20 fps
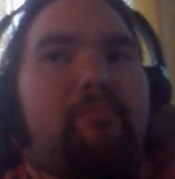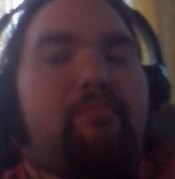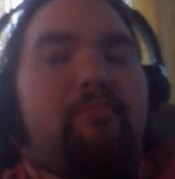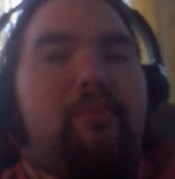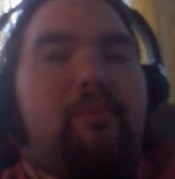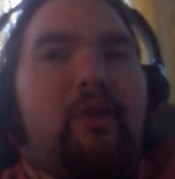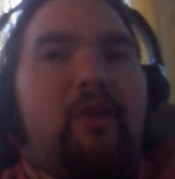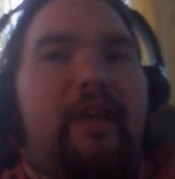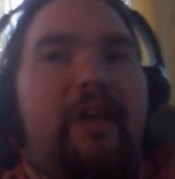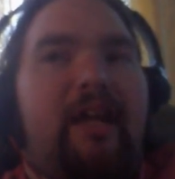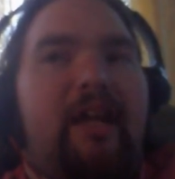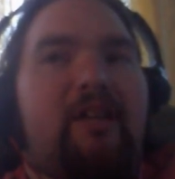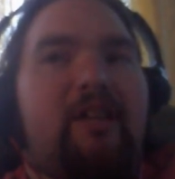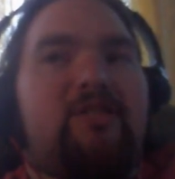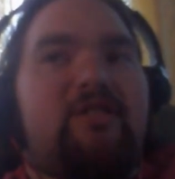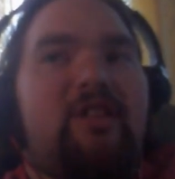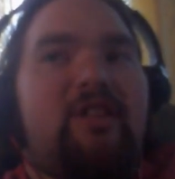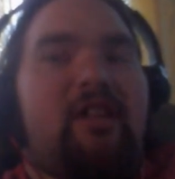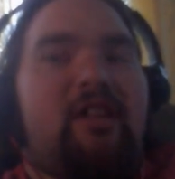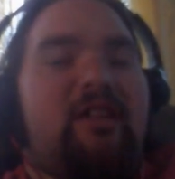
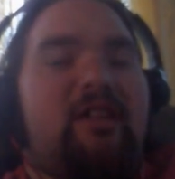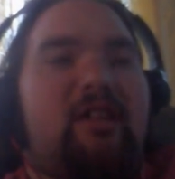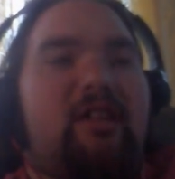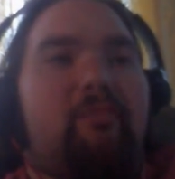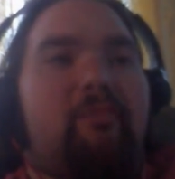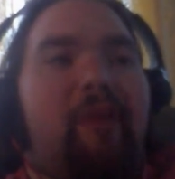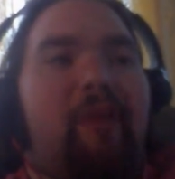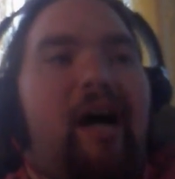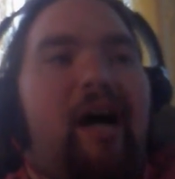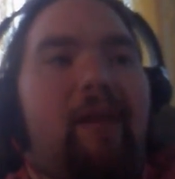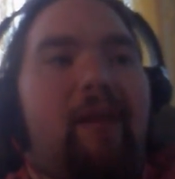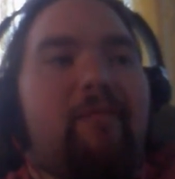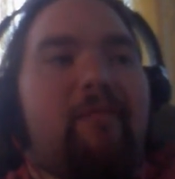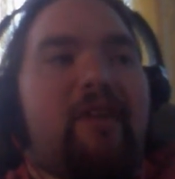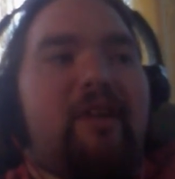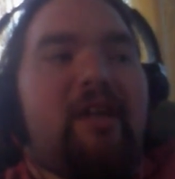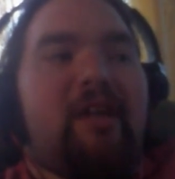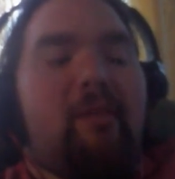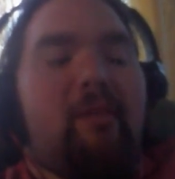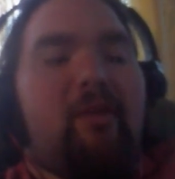plant, and he bombed
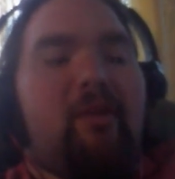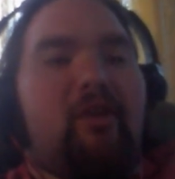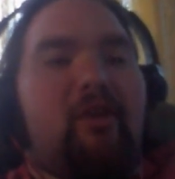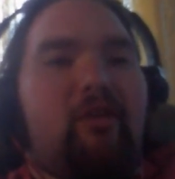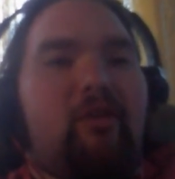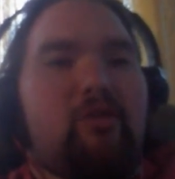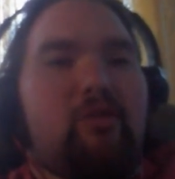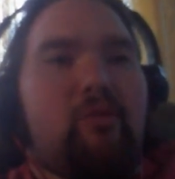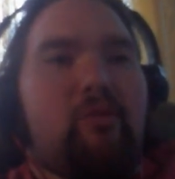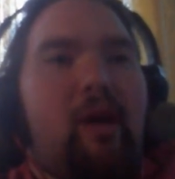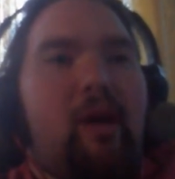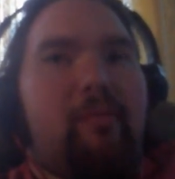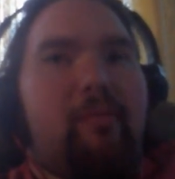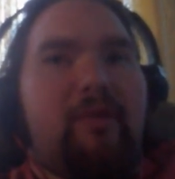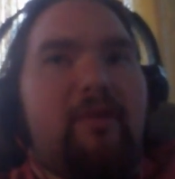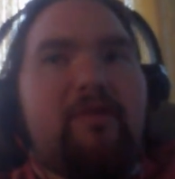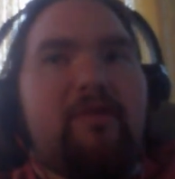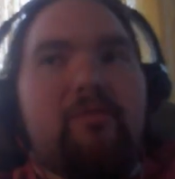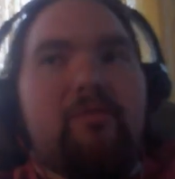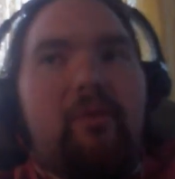the chemical
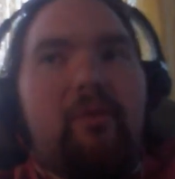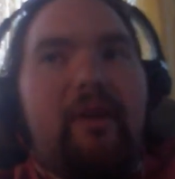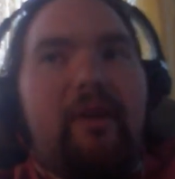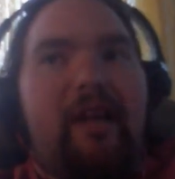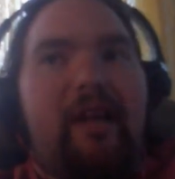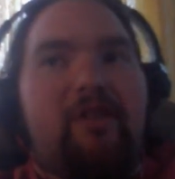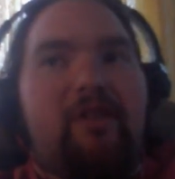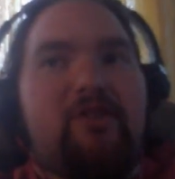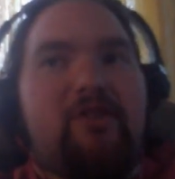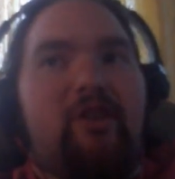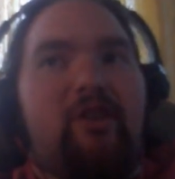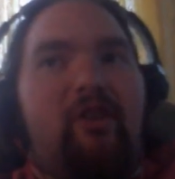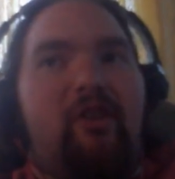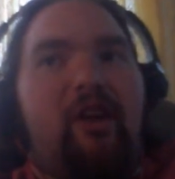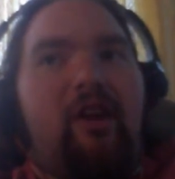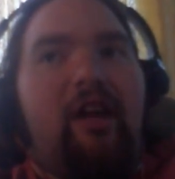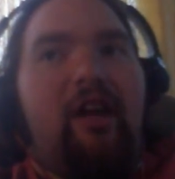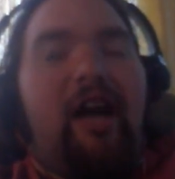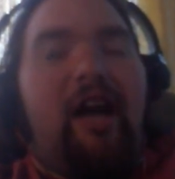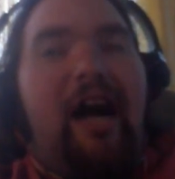weapon plant. So
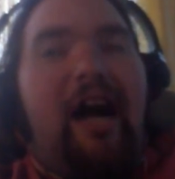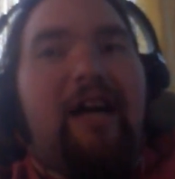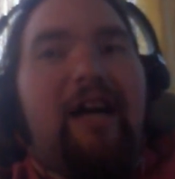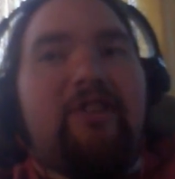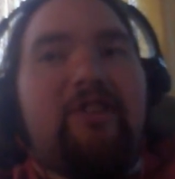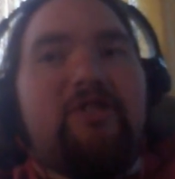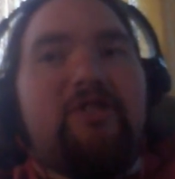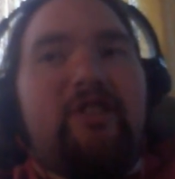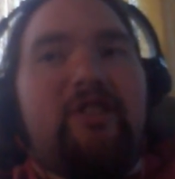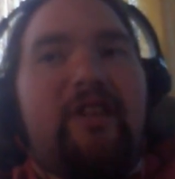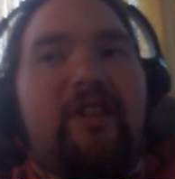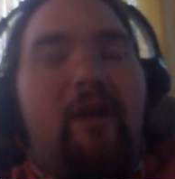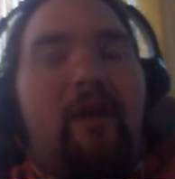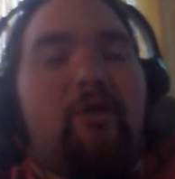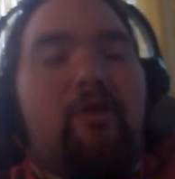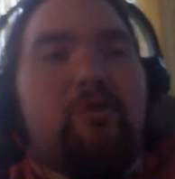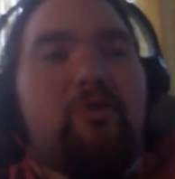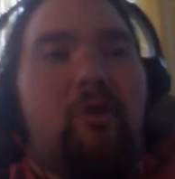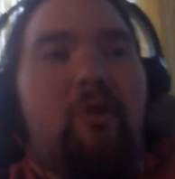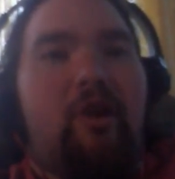honestly, that
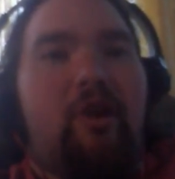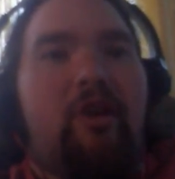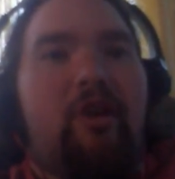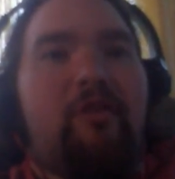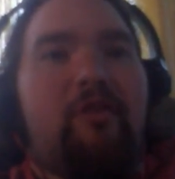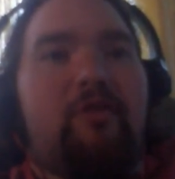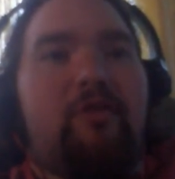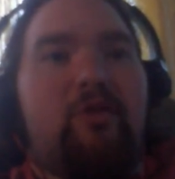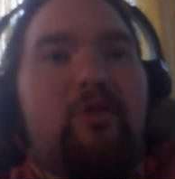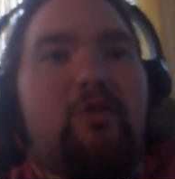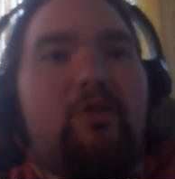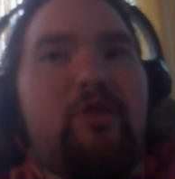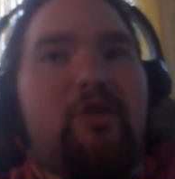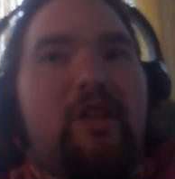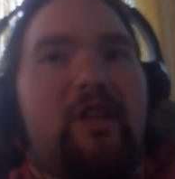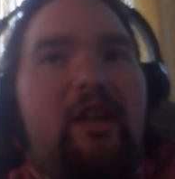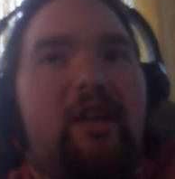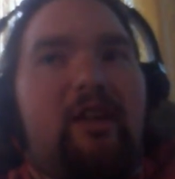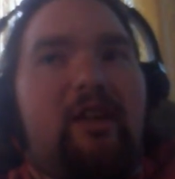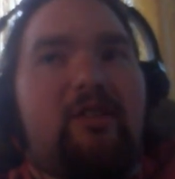was one of the few
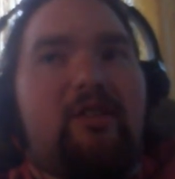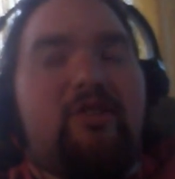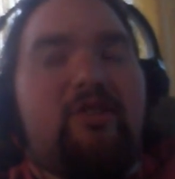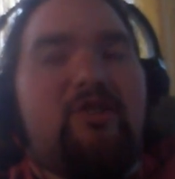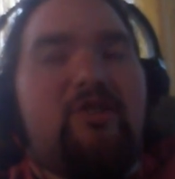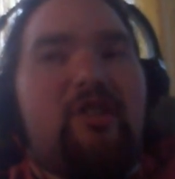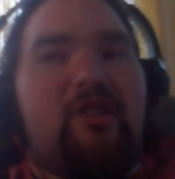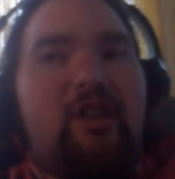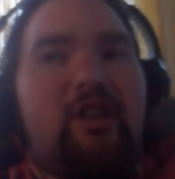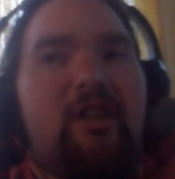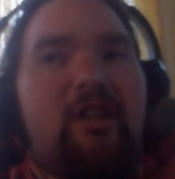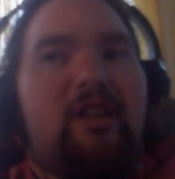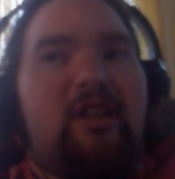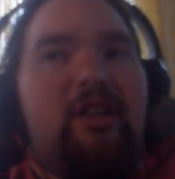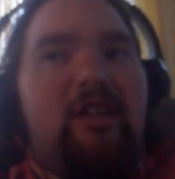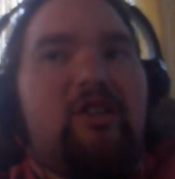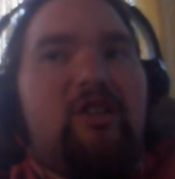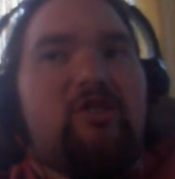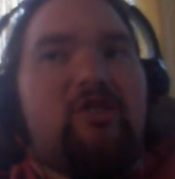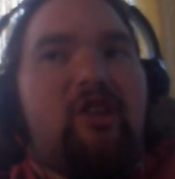things
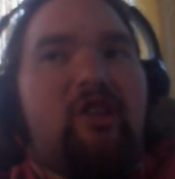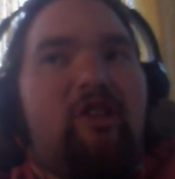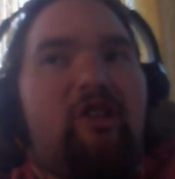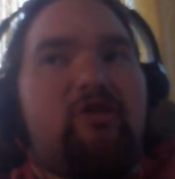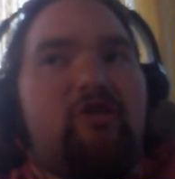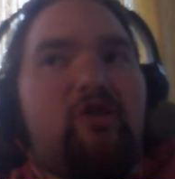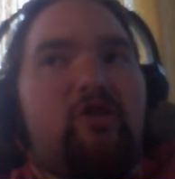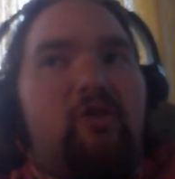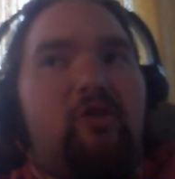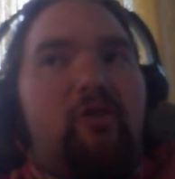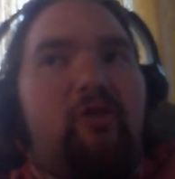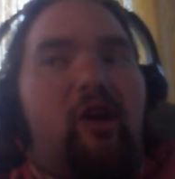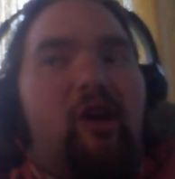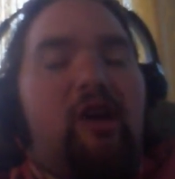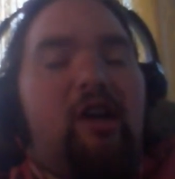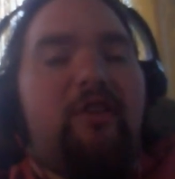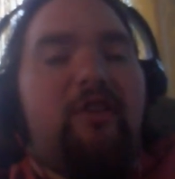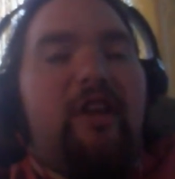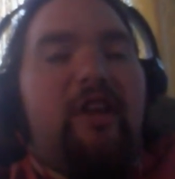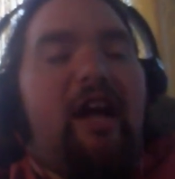he's done so
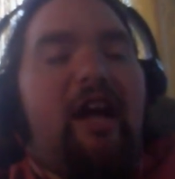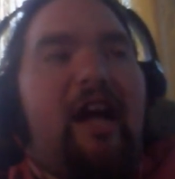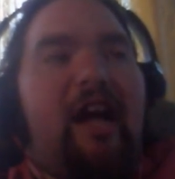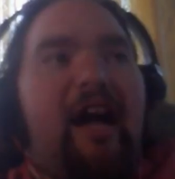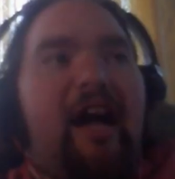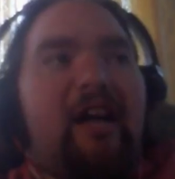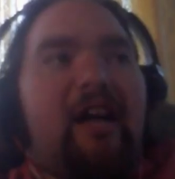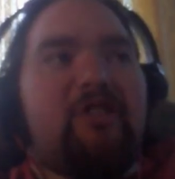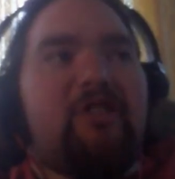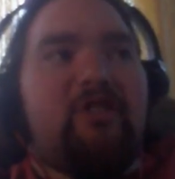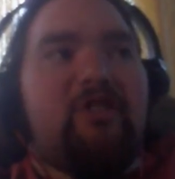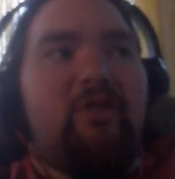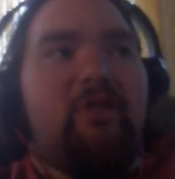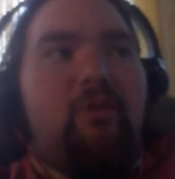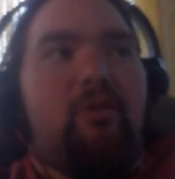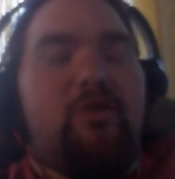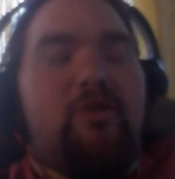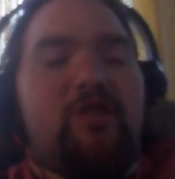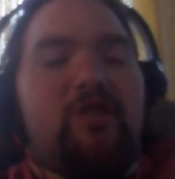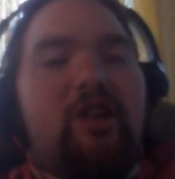far that I actually
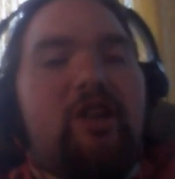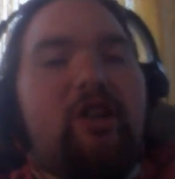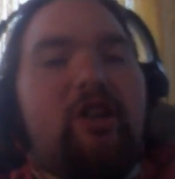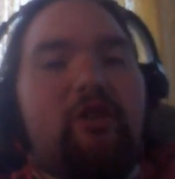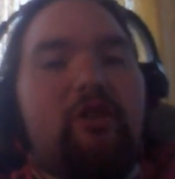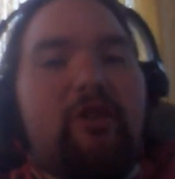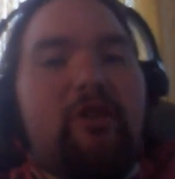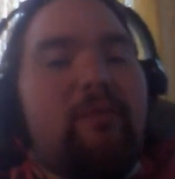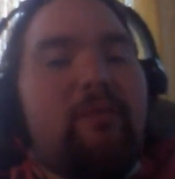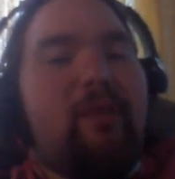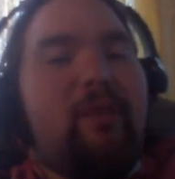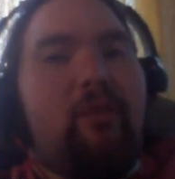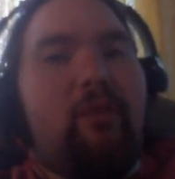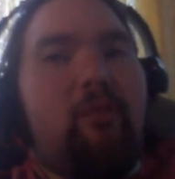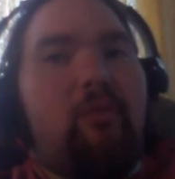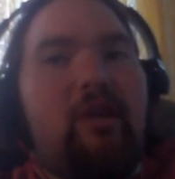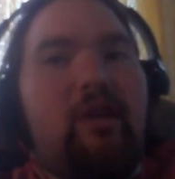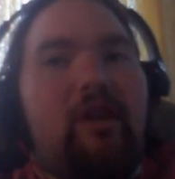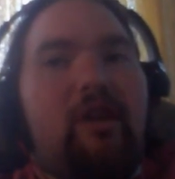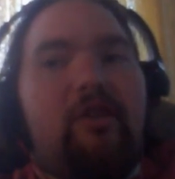was in agreement
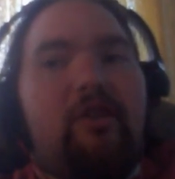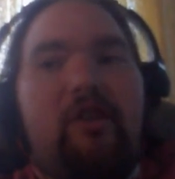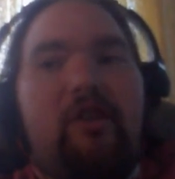with.